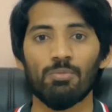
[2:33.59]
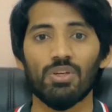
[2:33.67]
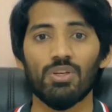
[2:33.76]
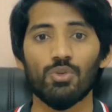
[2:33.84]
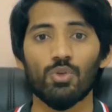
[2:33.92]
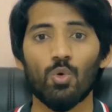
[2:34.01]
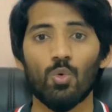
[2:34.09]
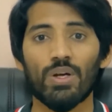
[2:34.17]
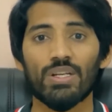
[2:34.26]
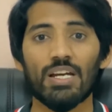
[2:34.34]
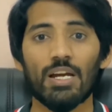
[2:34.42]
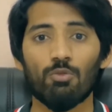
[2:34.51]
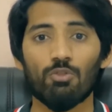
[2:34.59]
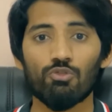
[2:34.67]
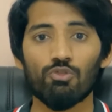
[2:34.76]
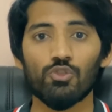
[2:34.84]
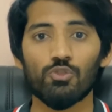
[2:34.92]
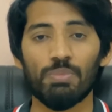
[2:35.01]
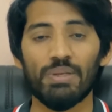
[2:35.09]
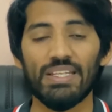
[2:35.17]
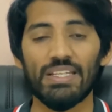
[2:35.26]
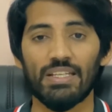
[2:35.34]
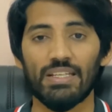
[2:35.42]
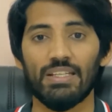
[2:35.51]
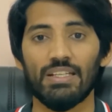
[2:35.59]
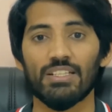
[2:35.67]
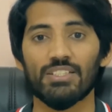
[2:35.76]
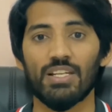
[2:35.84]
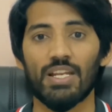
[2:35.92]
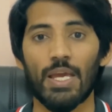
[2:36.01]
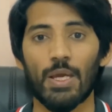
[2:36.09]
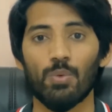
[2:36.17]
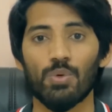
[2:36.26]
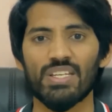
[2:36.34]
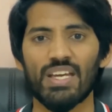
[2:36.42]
You know, whatever we speak in English language,